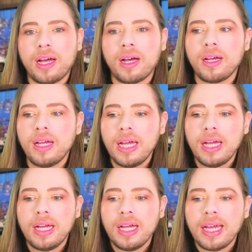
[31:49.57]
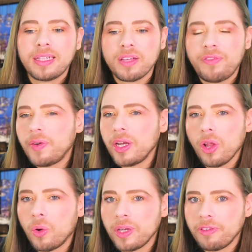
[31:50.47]
Uh, it's a very
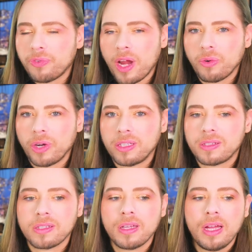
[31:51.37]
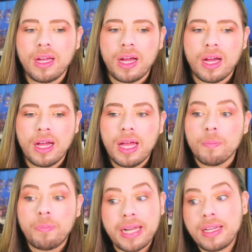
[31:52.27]
lonely fragrance, uh,
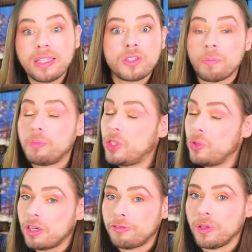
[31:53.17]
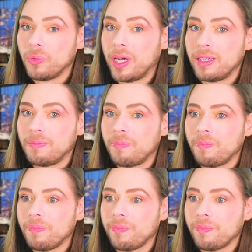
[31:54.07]
but it's a beautiful one.
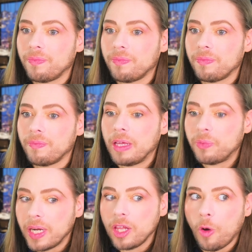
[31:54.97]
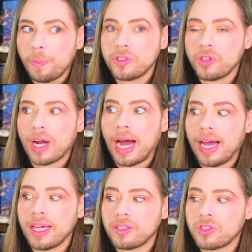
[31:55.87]
It really opens your
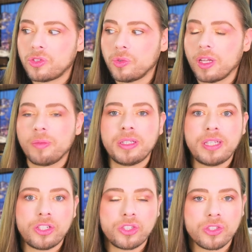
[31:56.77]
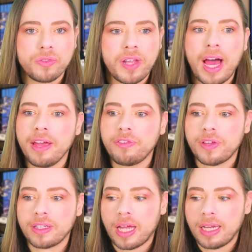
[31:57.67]
eyes to the limitations of life
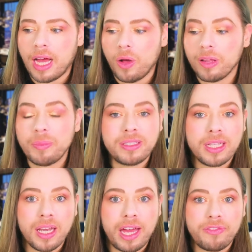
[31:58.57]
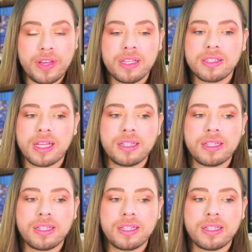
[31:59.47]
and, and how limiting life is.